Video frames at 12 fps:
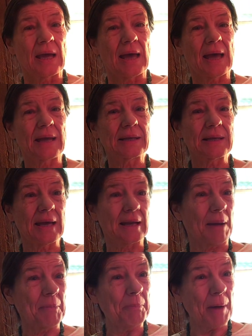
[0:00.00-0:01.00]
And again,
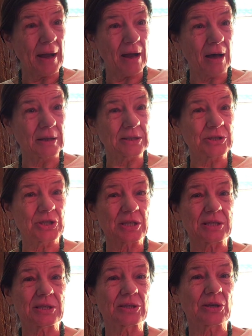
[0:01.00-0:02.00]
I'm a biologist,